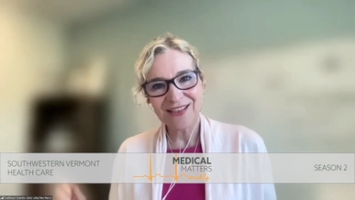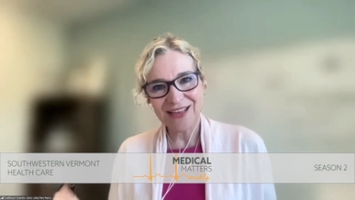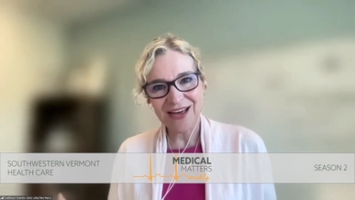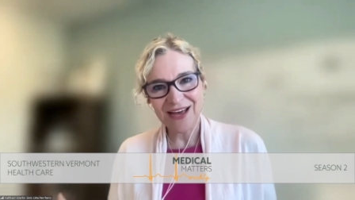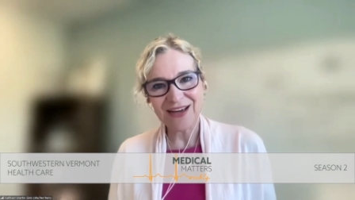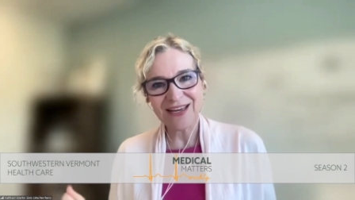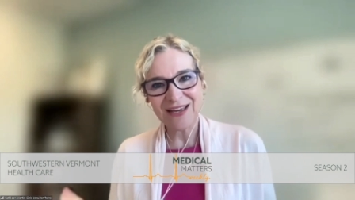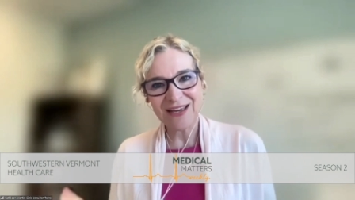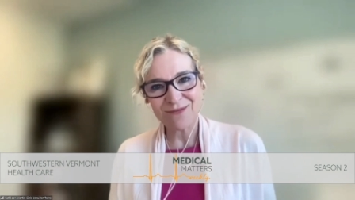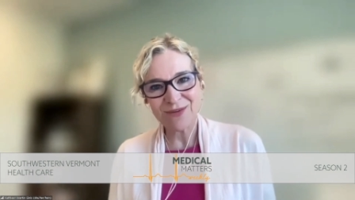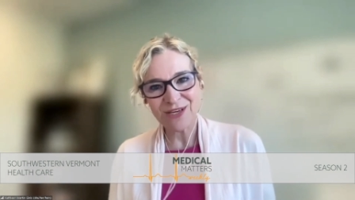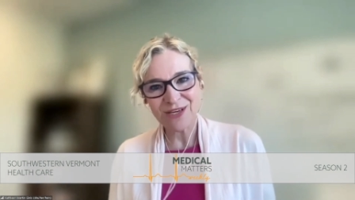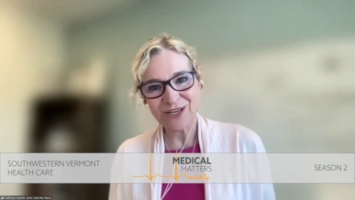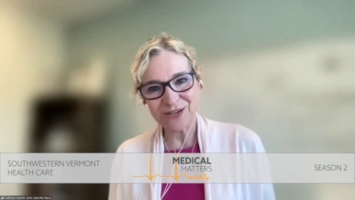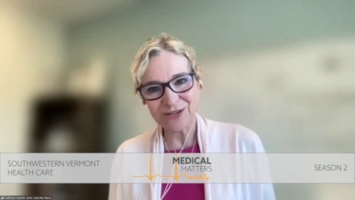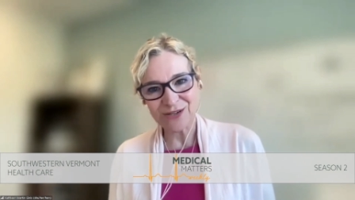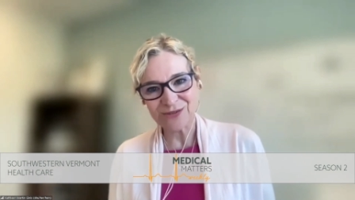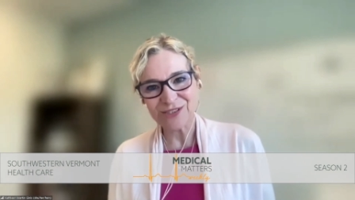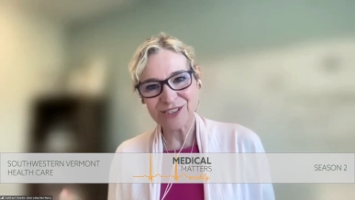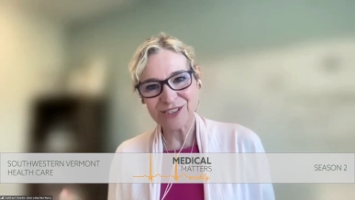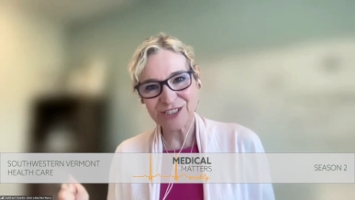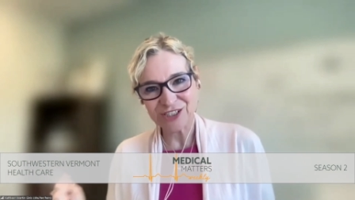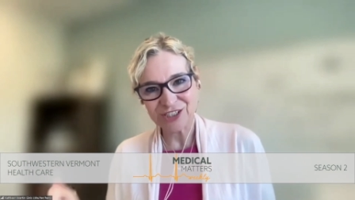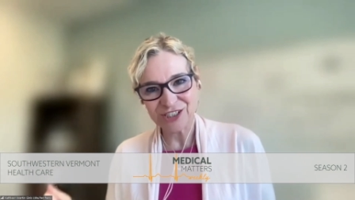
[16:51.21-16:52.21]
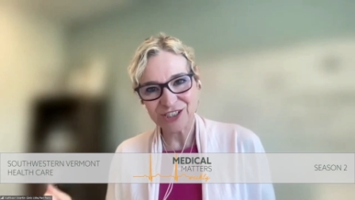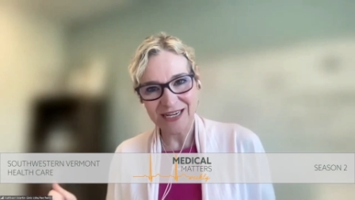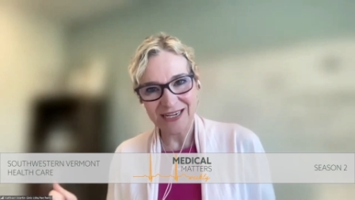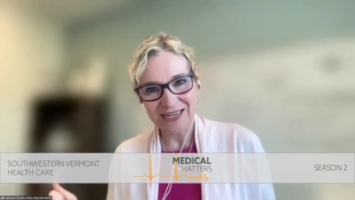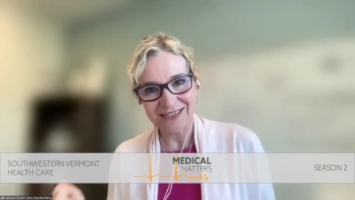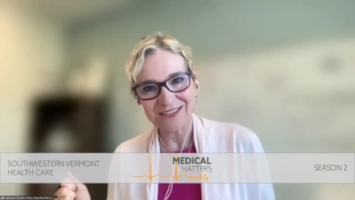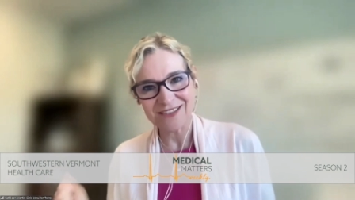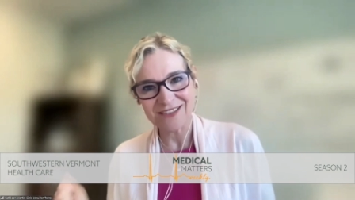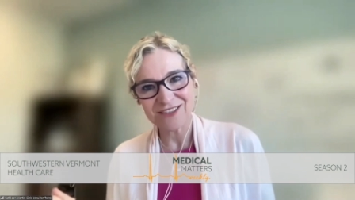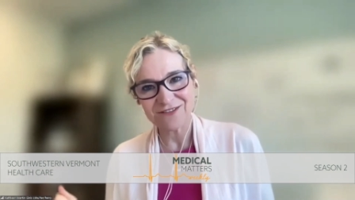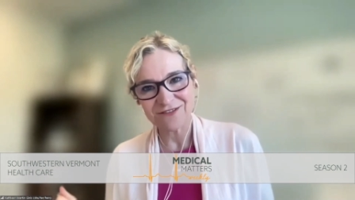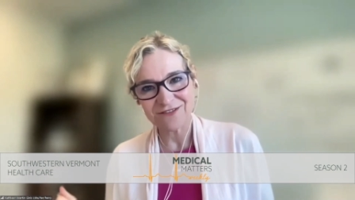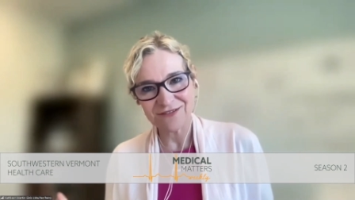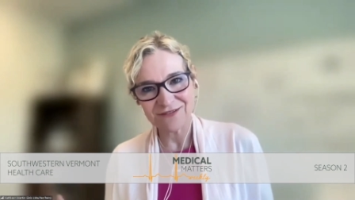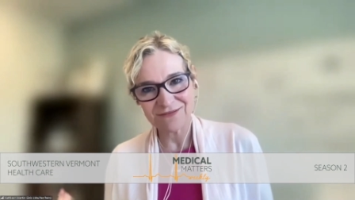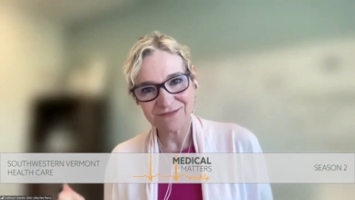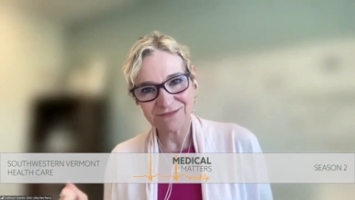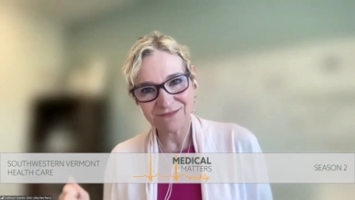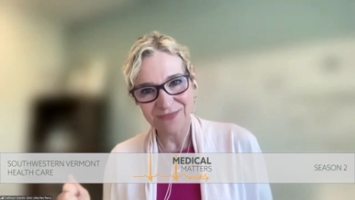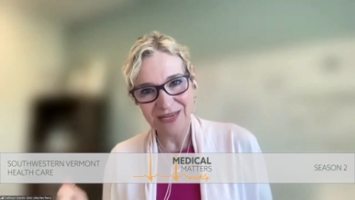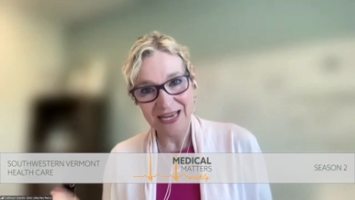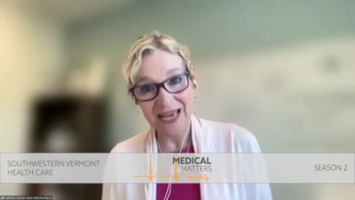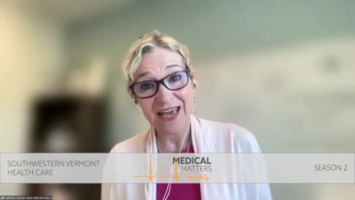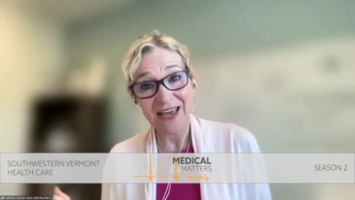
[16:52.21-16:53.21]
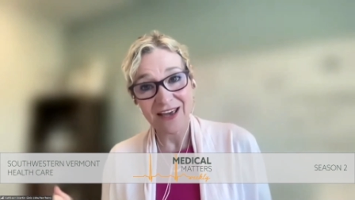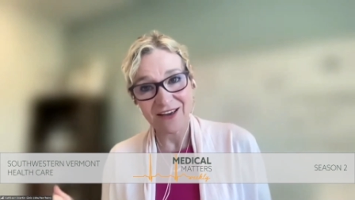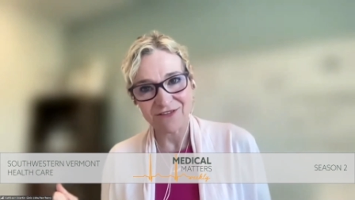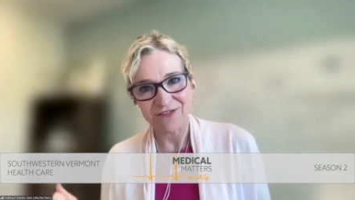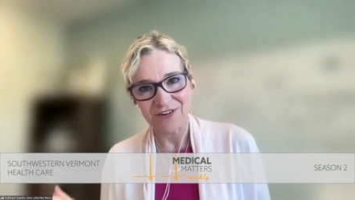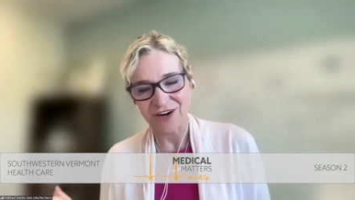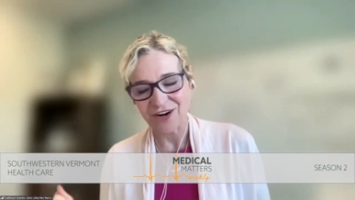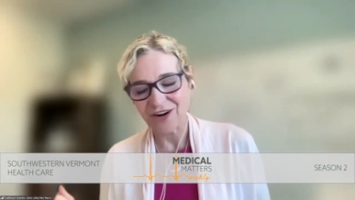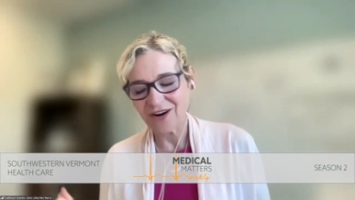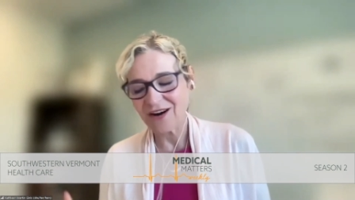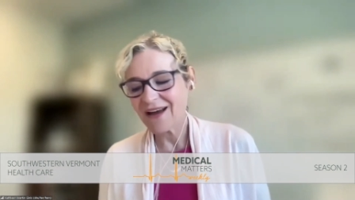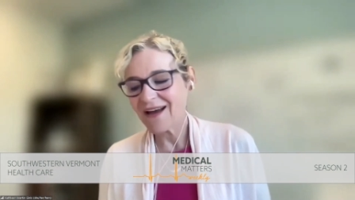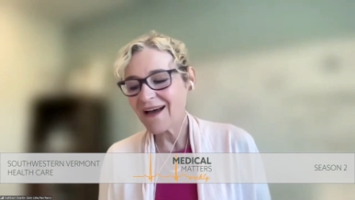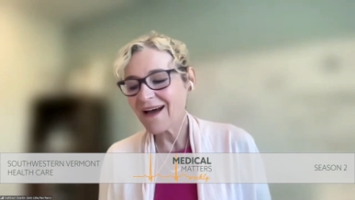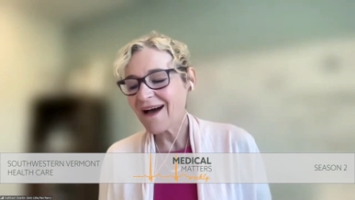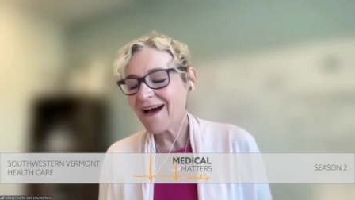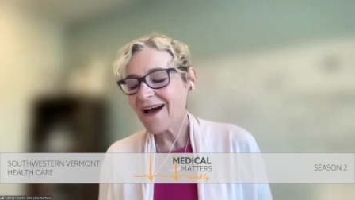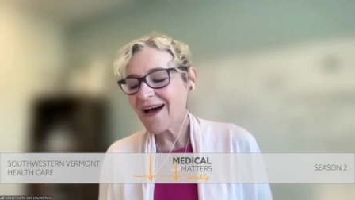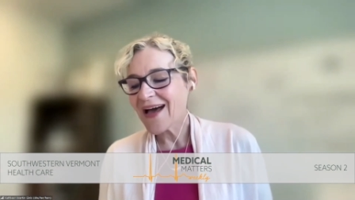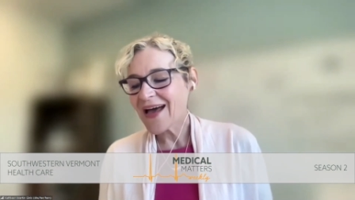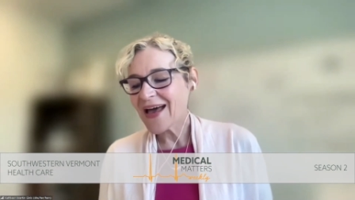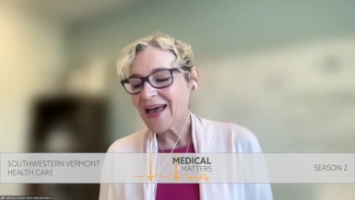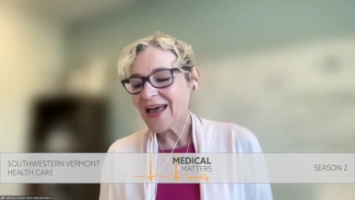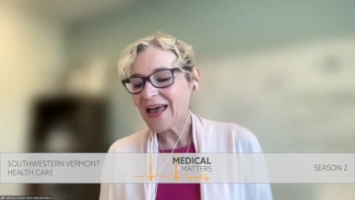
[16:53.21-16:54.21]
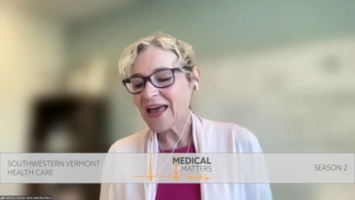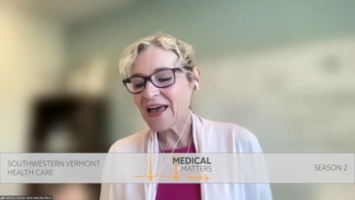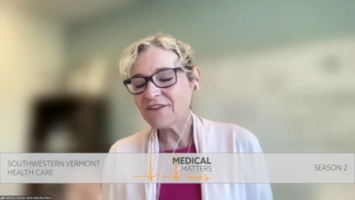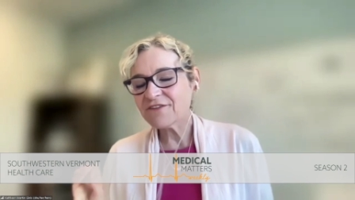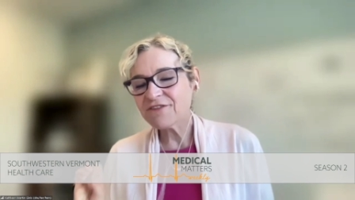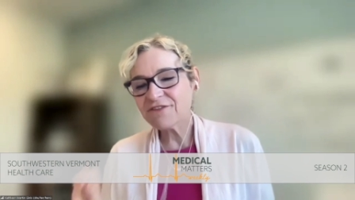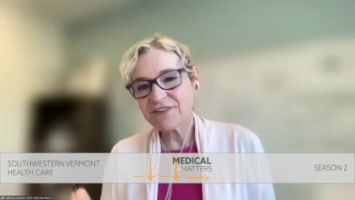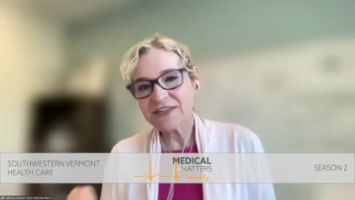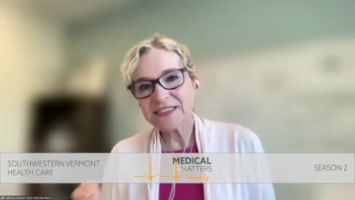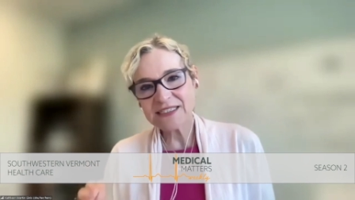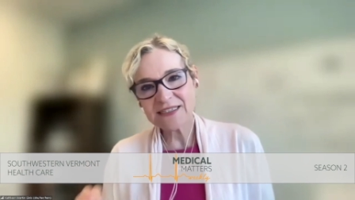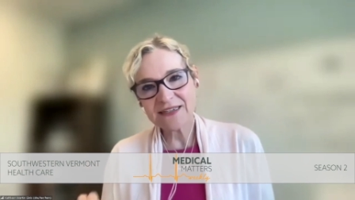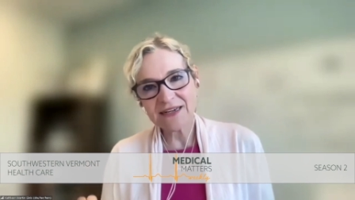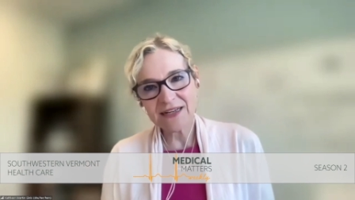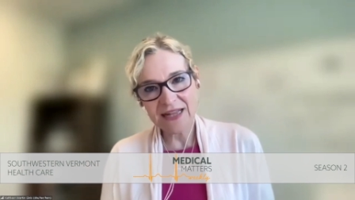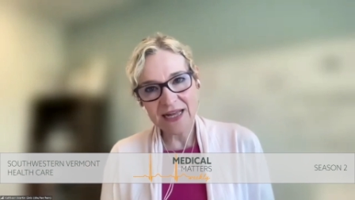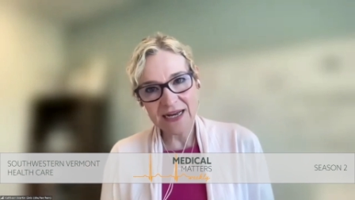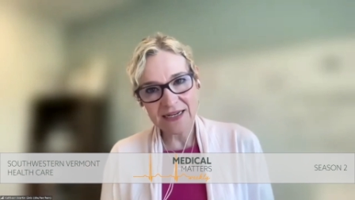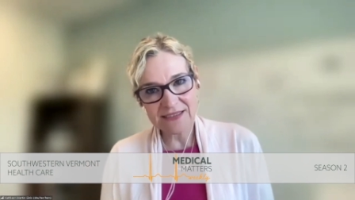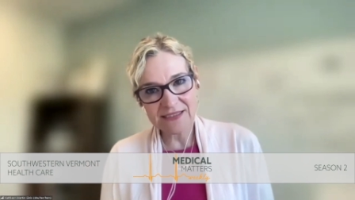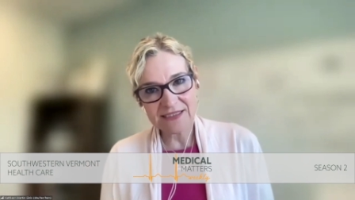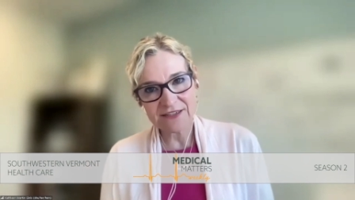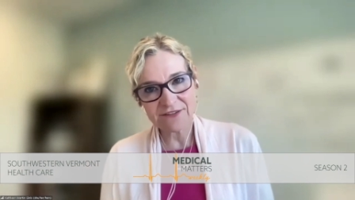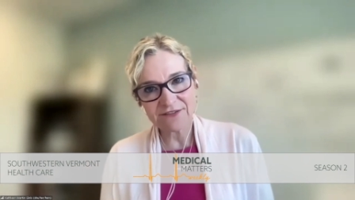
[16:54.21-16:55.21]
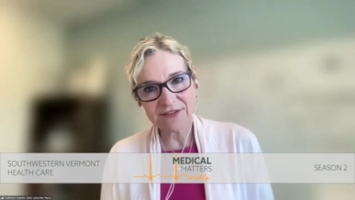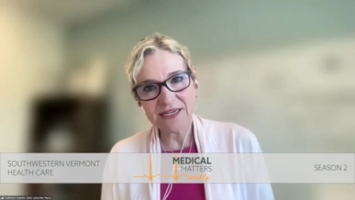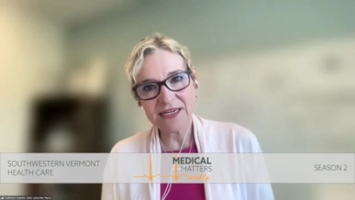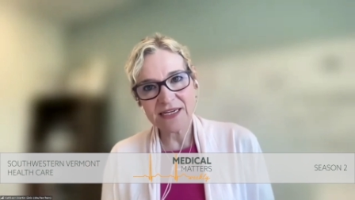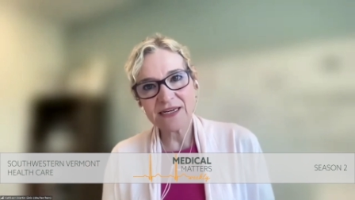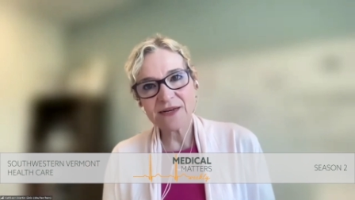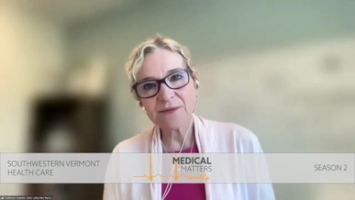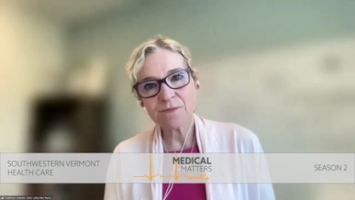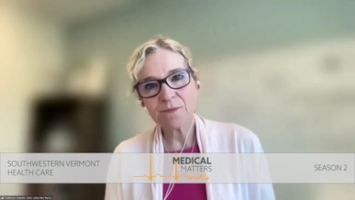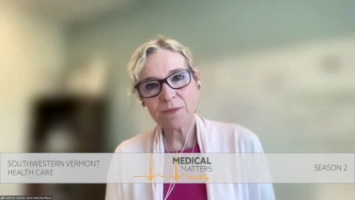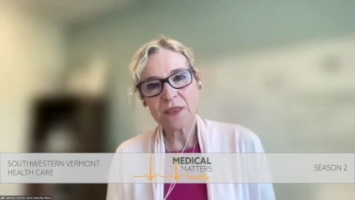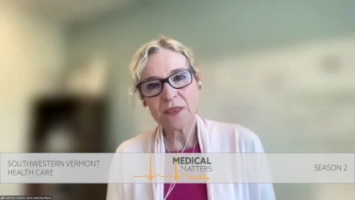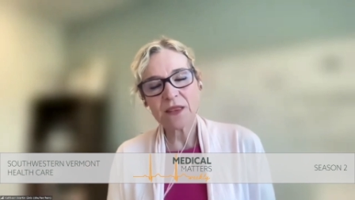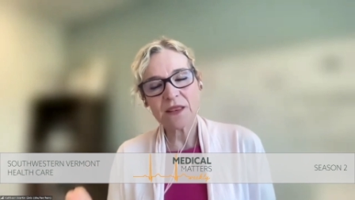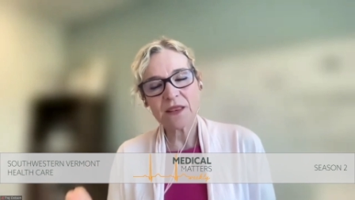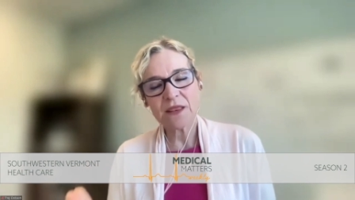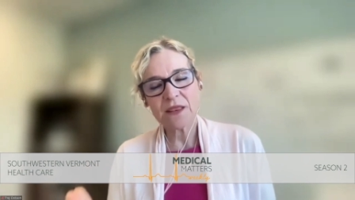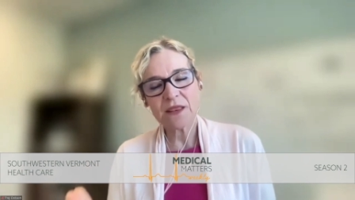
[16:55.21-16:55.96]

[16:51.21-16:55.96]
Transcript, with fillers: that can be used to change behavior. In physical activity,